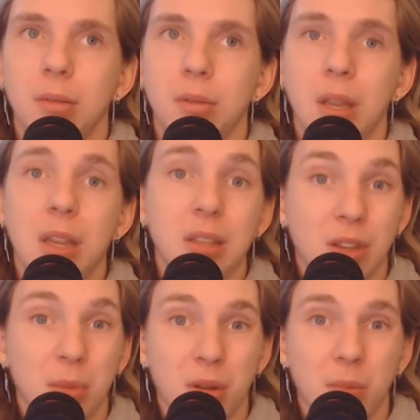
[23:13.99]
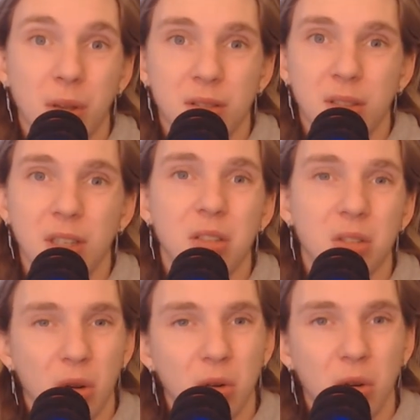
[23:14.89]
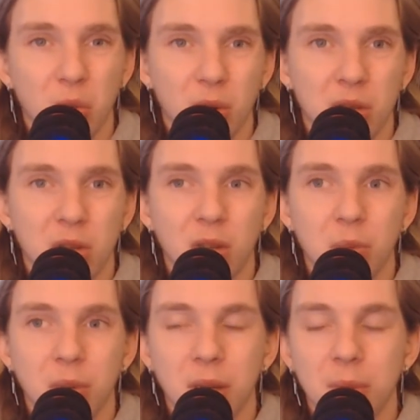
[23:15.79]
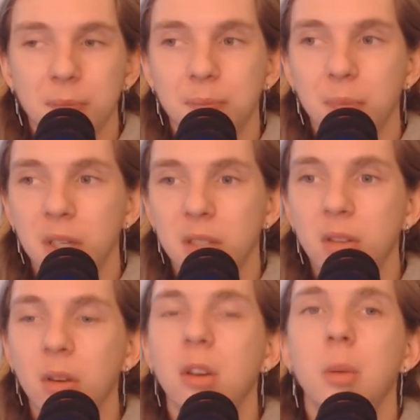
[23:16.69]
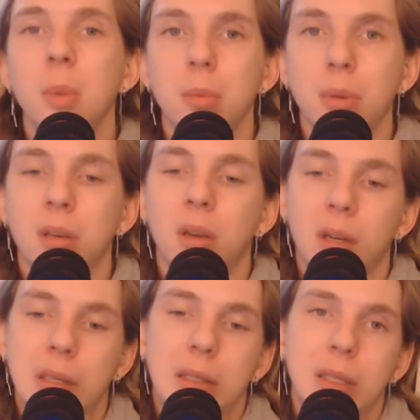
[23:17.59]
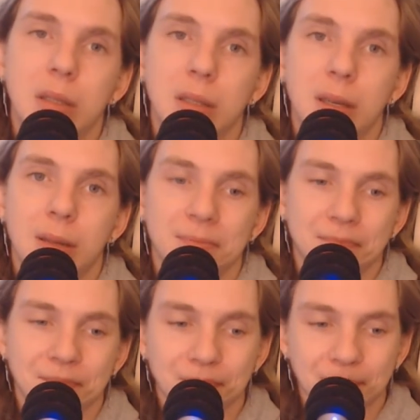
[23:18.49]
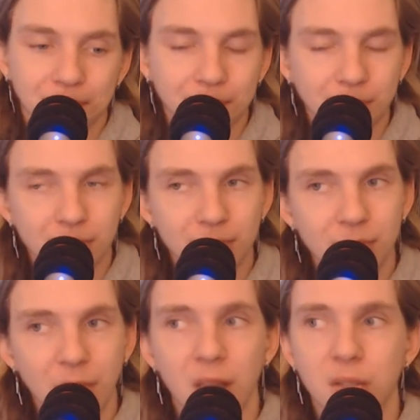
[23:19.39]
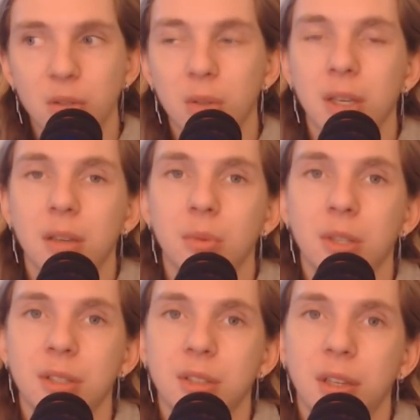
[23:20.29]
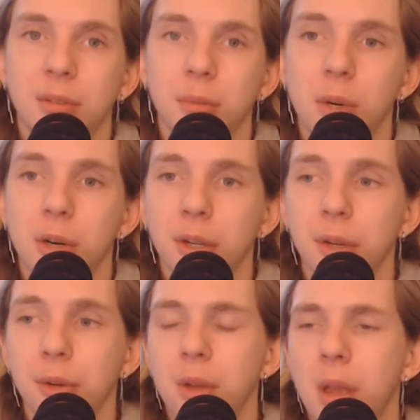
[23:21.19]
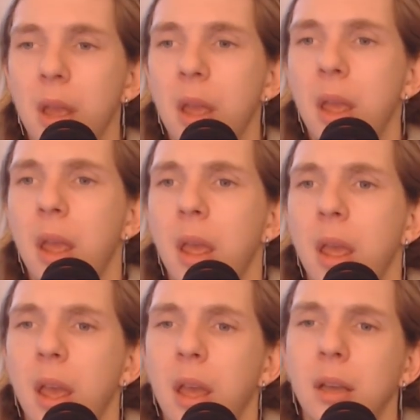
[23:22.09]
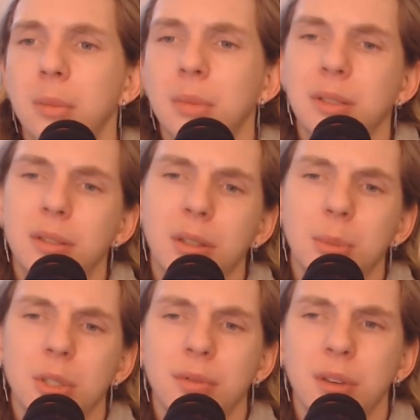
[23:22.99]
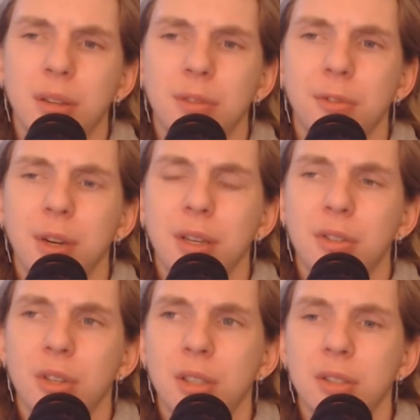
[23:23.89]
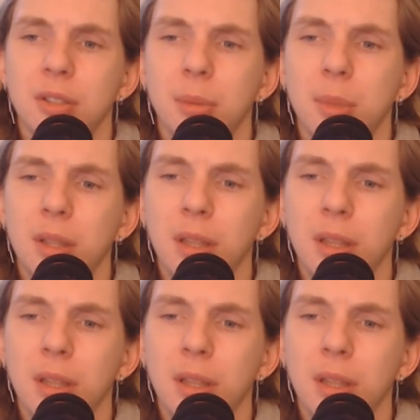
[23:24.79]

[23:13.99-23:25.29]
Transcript: in some capacity. Don't know what it's going to be, but it's not going to be big. I can tell you that. That's all I can really say for Mario. In terms of other franchises, I mean,